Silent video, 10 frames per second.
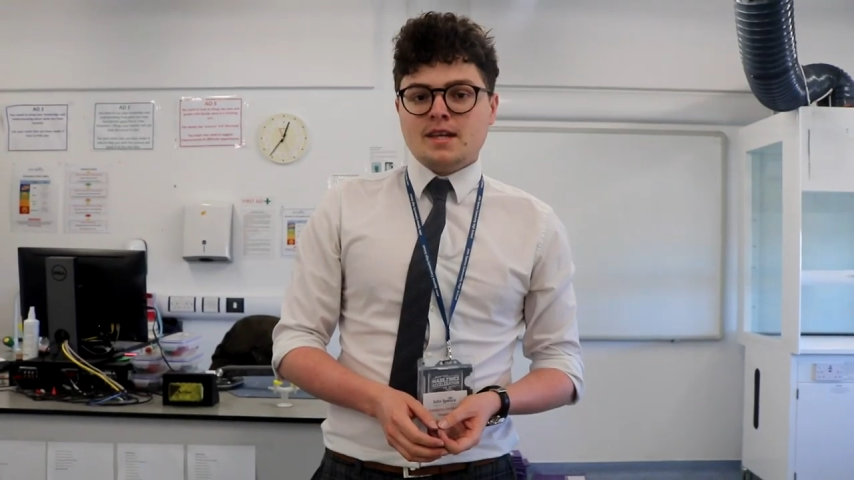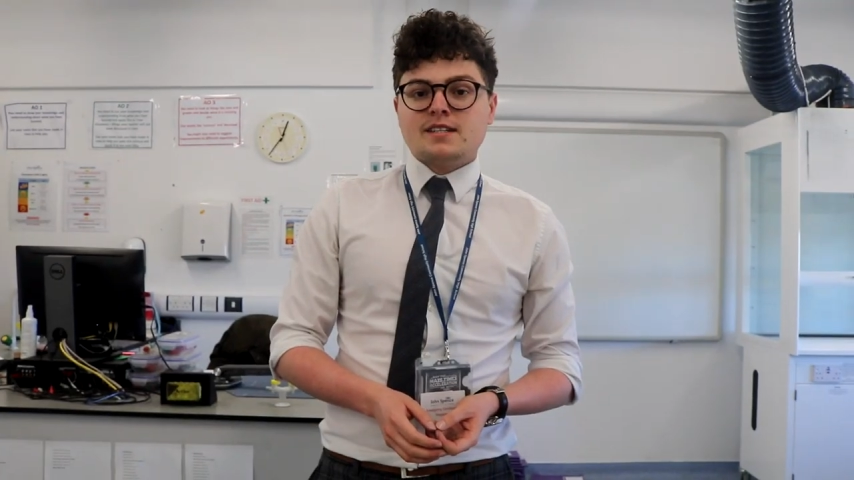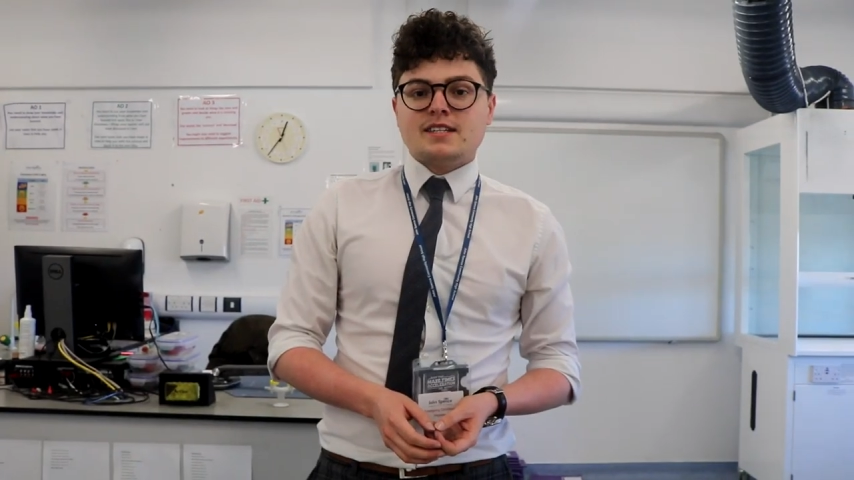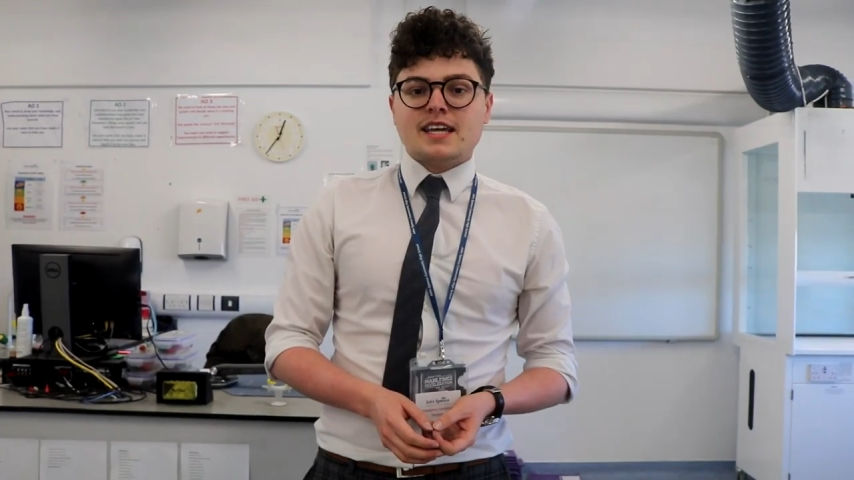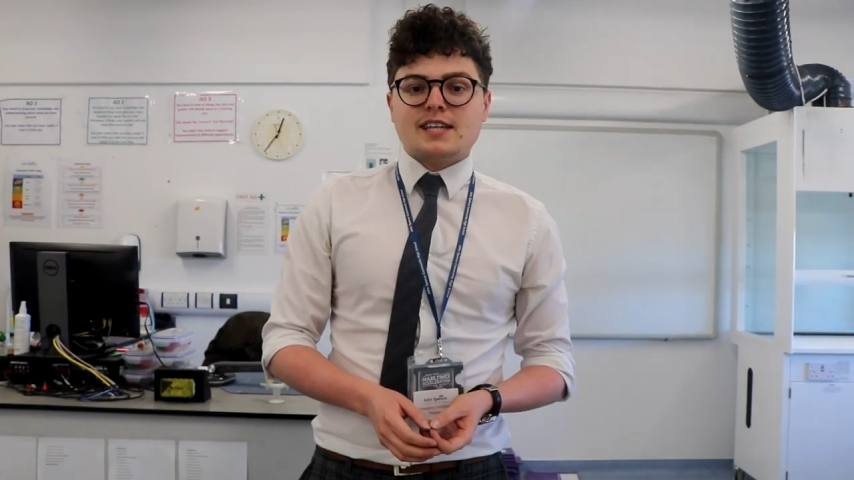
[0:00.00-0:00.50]

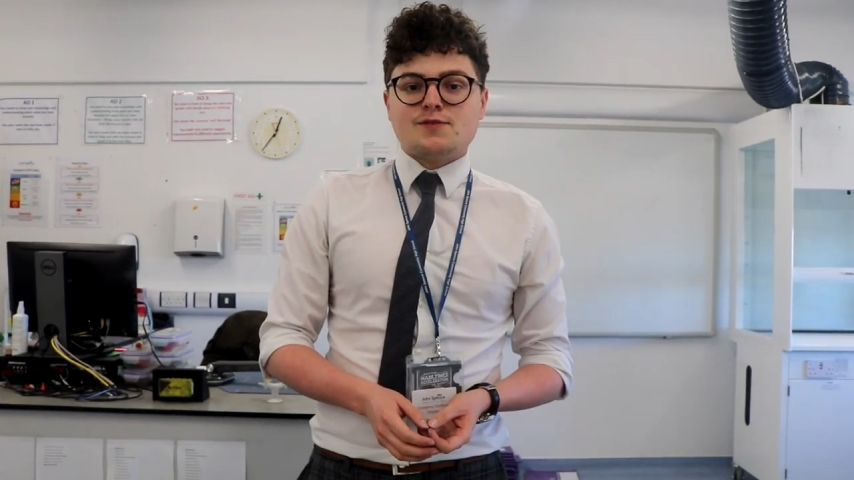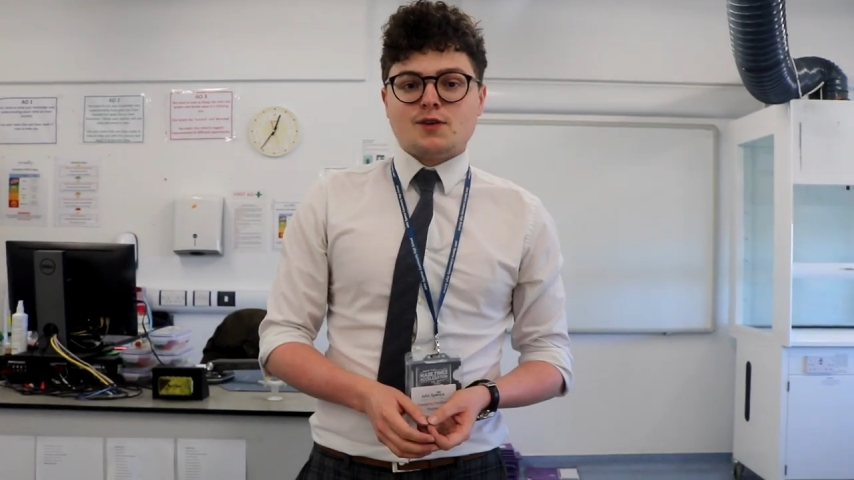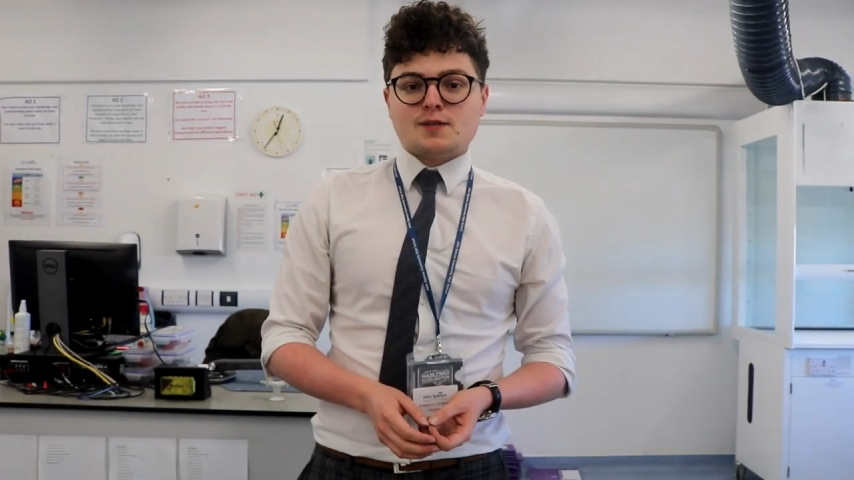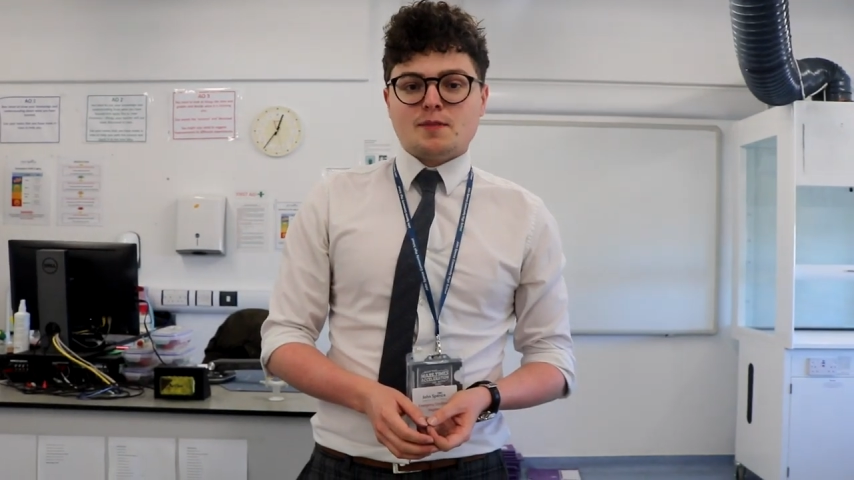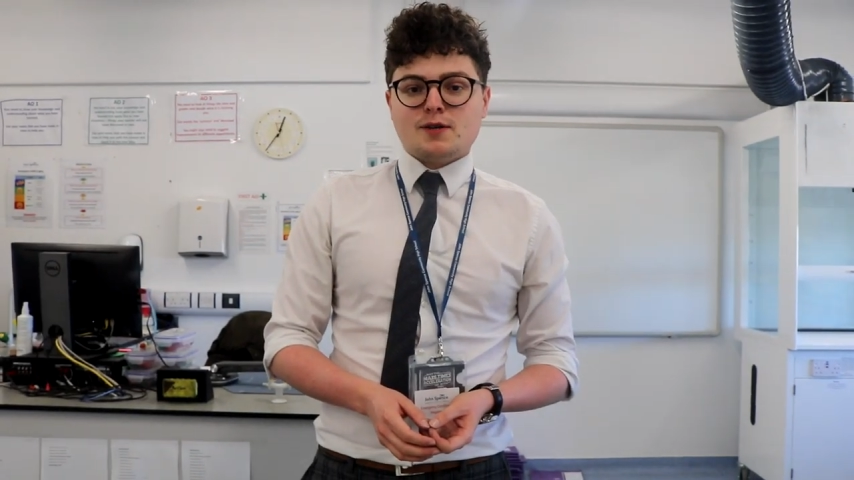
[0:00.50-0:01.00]
To test for
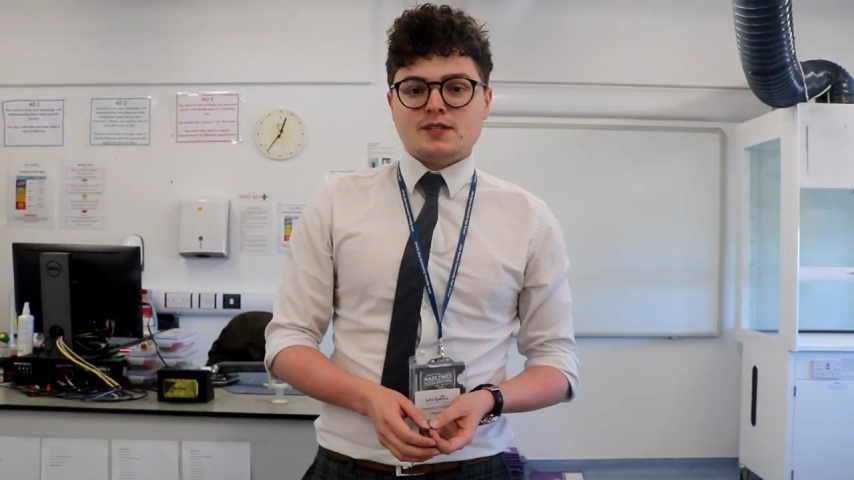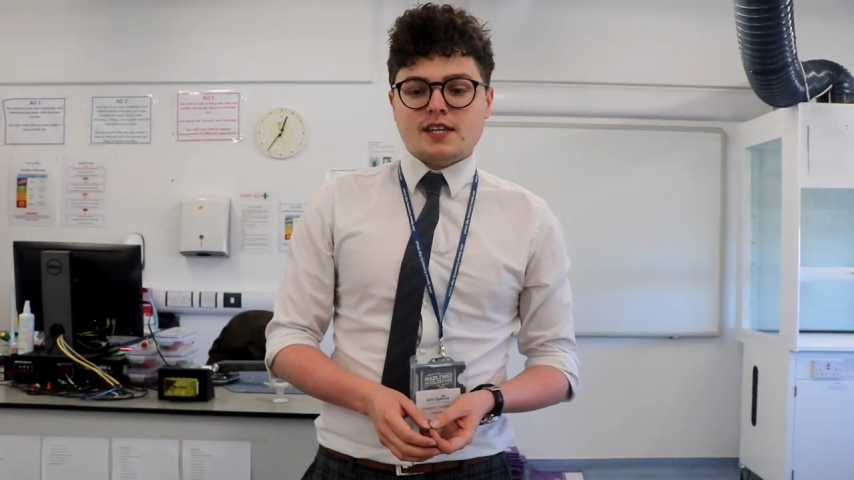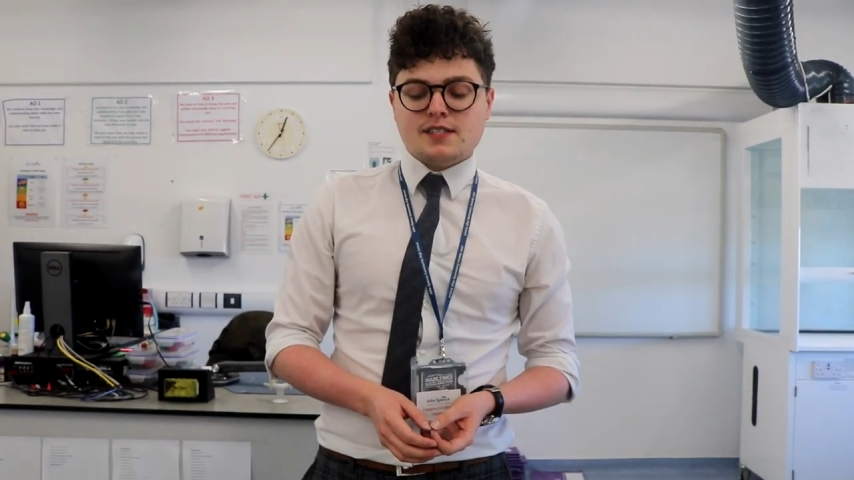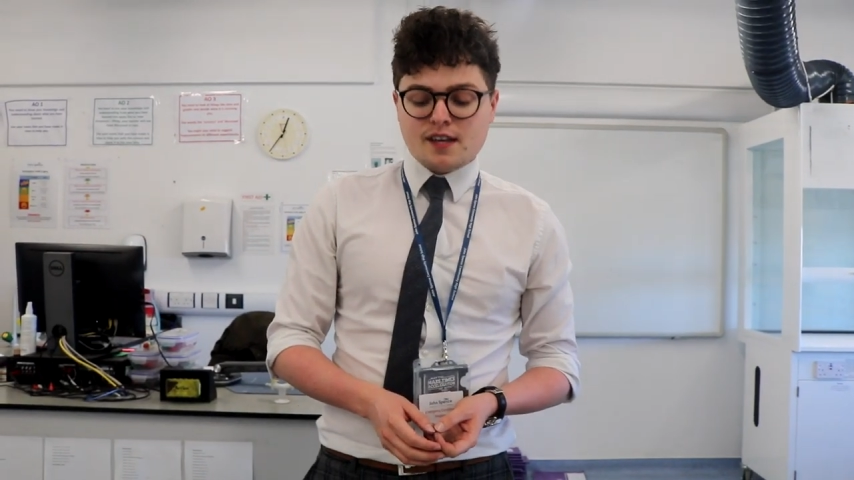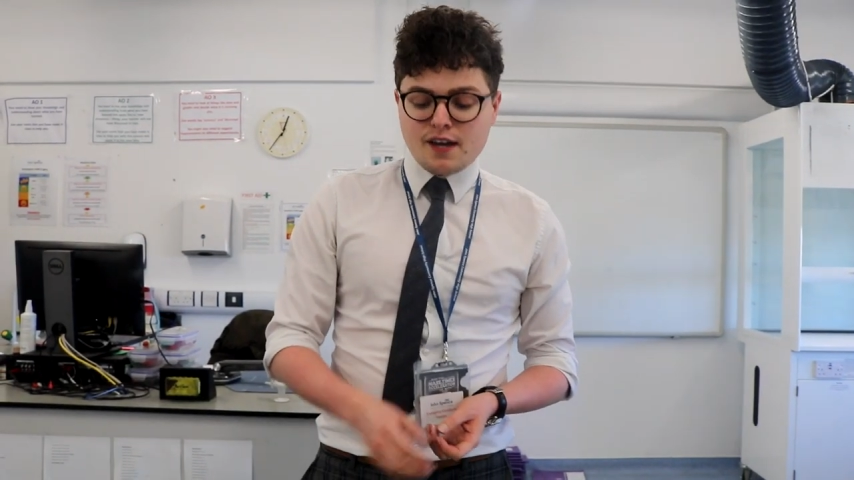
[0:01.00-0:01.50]

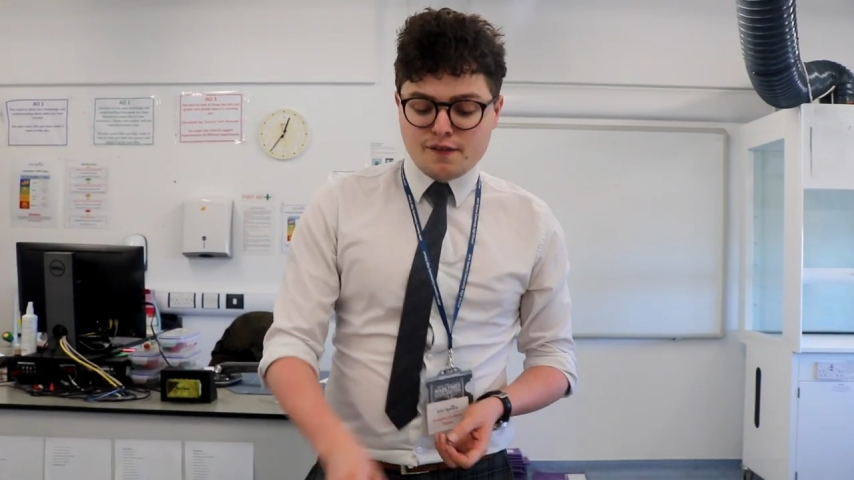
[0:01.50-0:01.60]
osmosis,